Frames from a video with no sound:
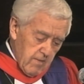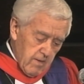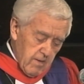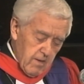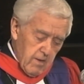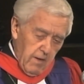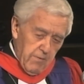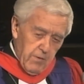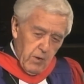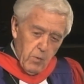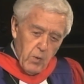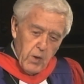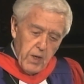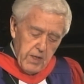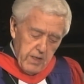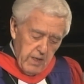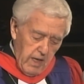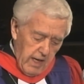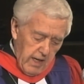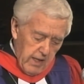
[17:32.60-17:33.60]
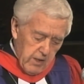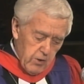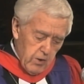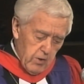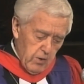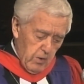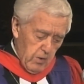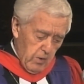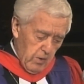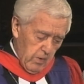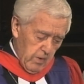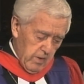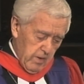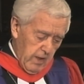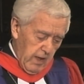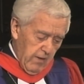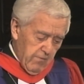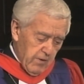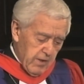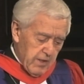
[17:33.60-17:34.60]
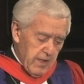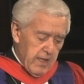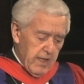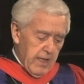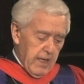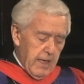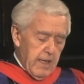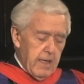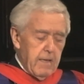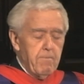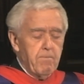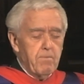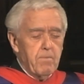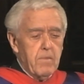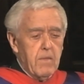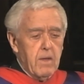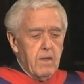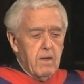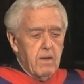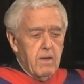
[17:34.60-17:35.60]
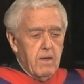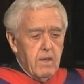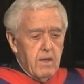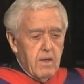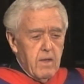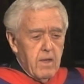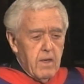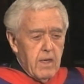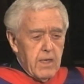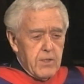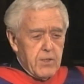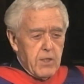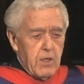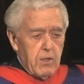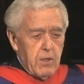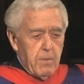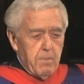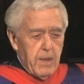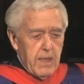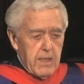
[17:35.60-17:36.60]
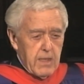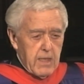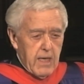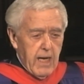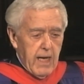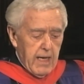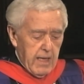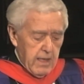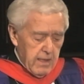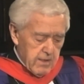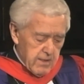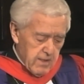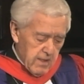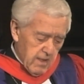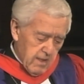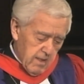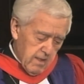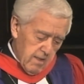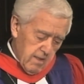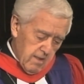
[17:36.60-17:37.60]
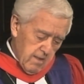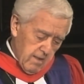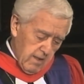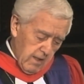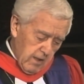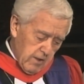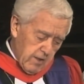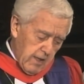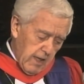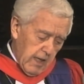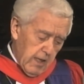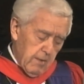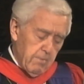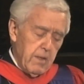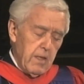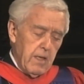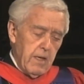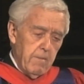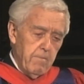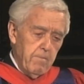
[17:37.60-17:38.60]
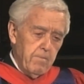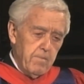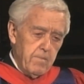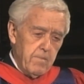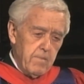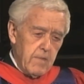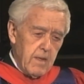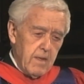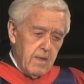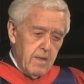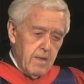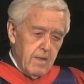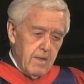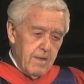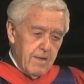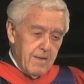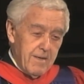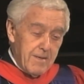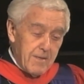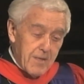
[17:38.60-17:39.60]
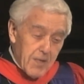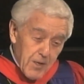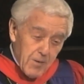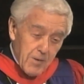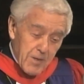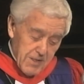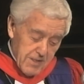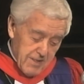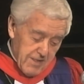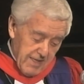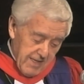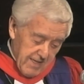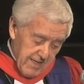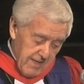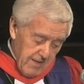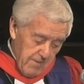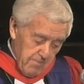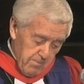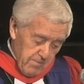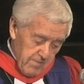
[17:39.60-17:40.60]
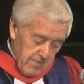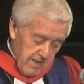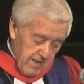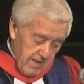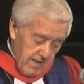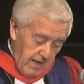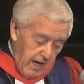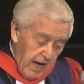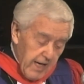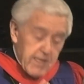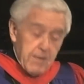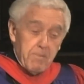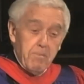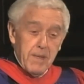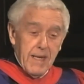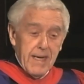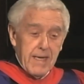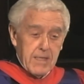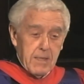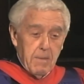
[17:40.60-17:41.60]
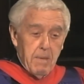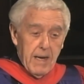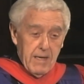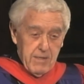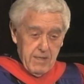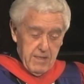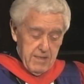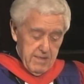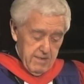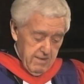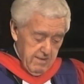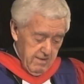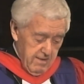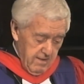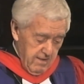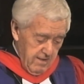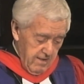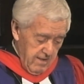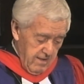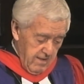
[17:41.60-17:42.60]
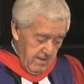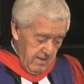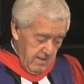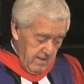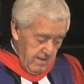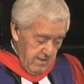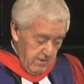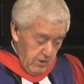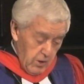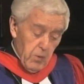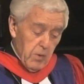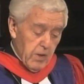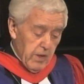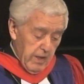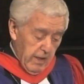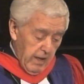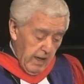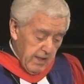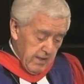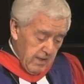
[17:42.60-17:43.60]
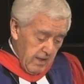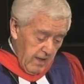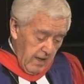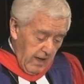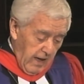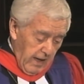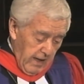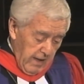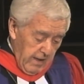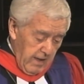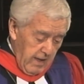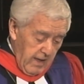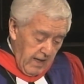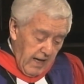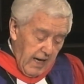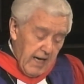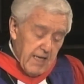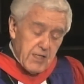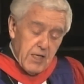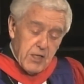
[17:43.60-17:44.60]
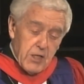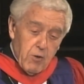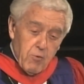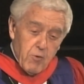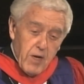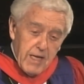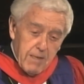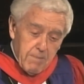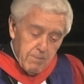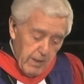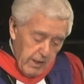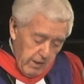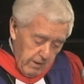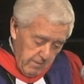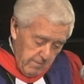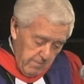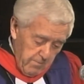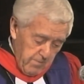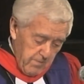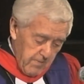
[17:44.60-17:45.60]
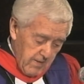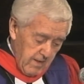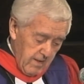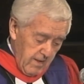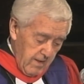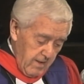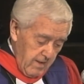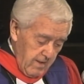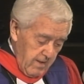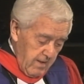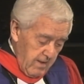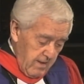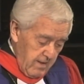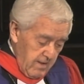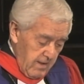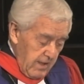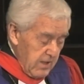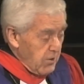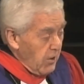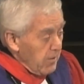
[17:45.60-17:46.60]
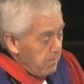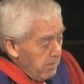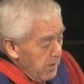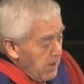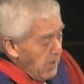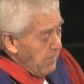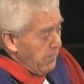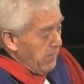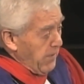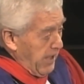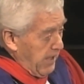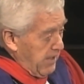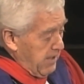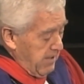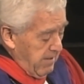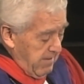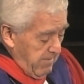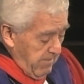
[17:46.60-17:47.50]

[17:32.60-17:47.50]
of the work I do every day. And so the painting hangs in Cairnmillar. Curiously, I complained about it to her. I said the rainbow is not perfect,